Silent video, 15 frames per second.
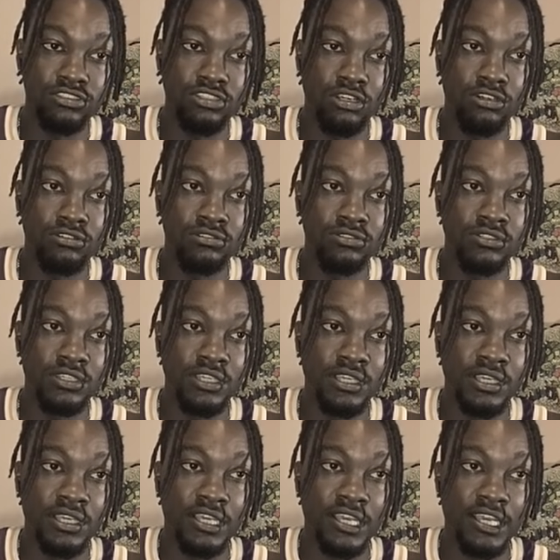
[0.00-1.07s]
So
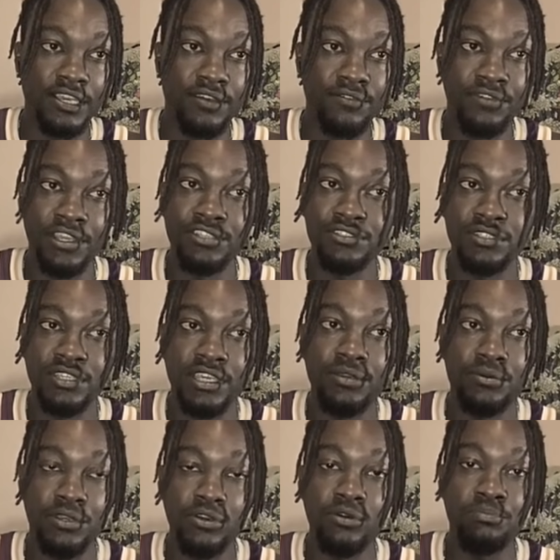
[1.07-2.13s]
eventually
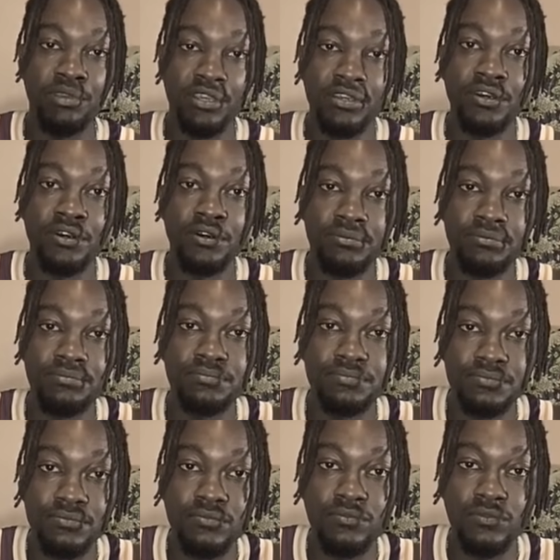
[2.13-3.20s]
it, it will pick up.
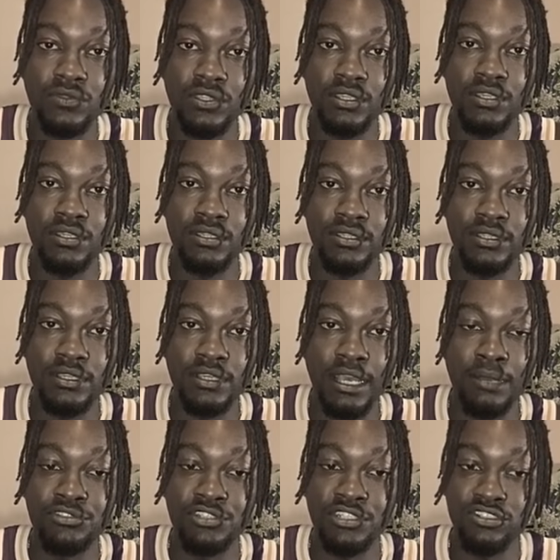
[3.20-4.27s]

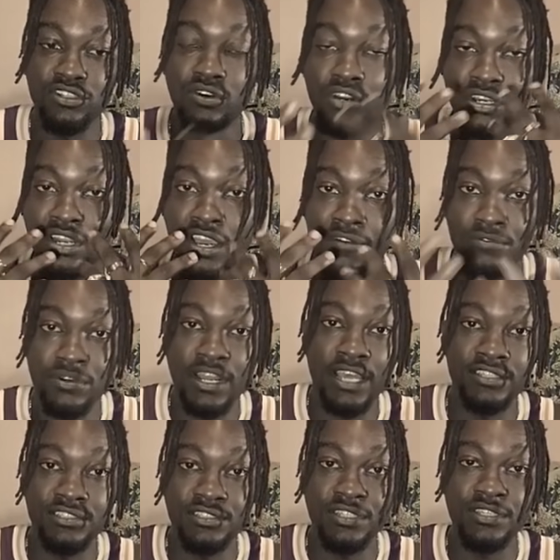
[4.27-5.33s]
I'm just going off what
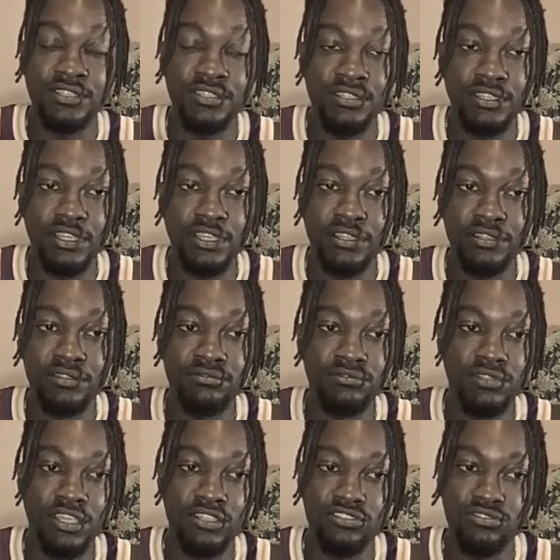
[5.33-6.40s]
I see and
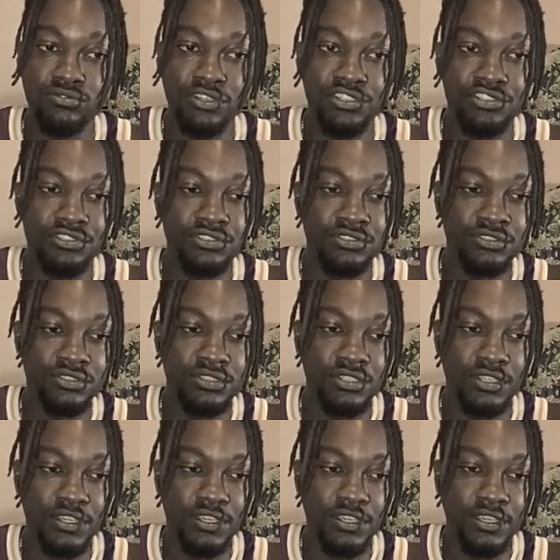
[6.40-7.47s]
intuition.
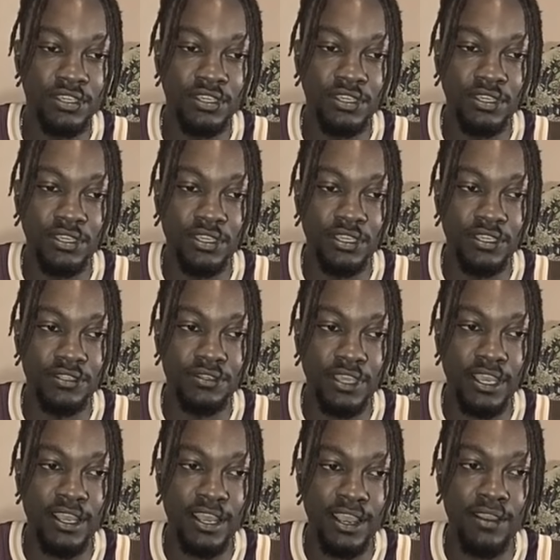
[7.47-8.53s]
And
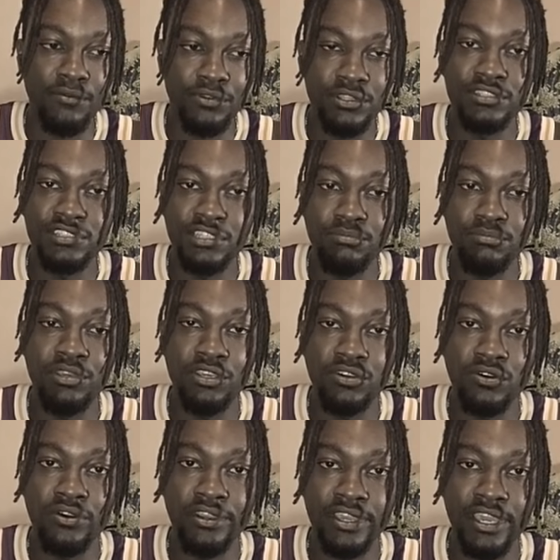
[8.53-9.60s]
I really see
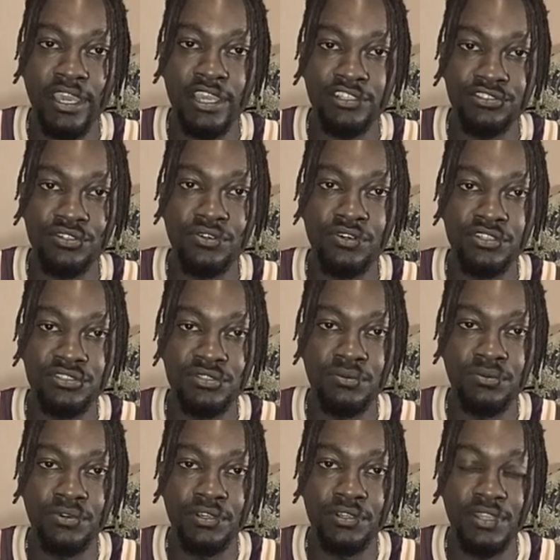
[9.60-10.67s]
Bitcoin Cash going
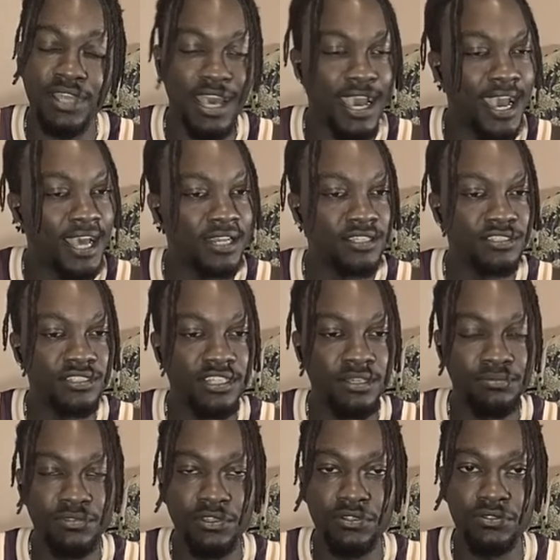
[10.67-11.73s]
somewhere. Highly
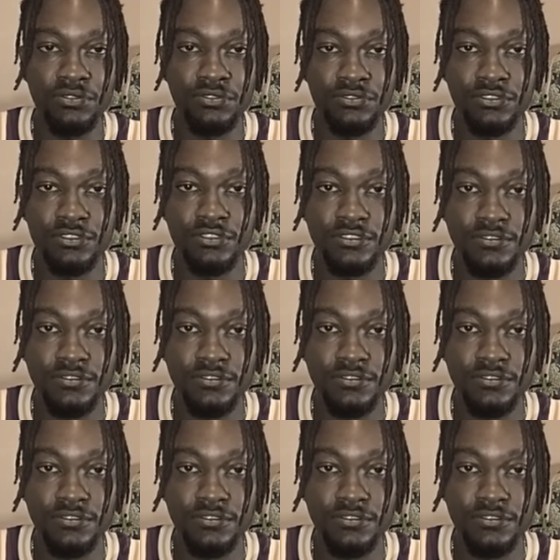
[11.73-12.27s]
slept on.